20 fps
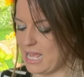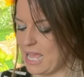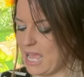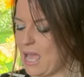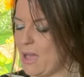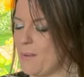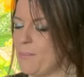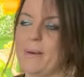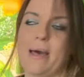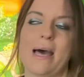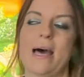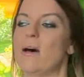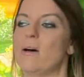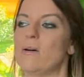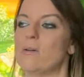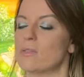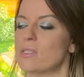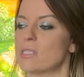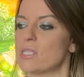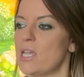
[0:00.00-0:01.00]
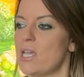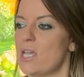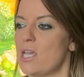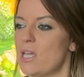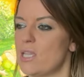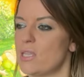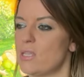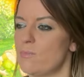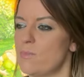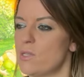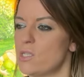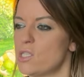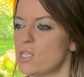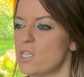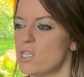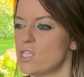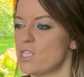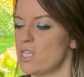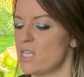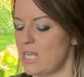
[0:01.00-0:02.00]
about uh, the
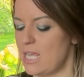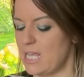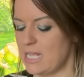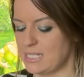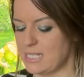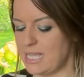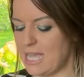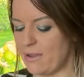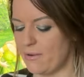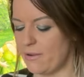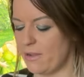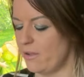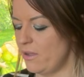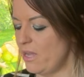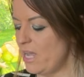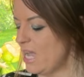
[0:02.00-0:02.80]
magician in tarot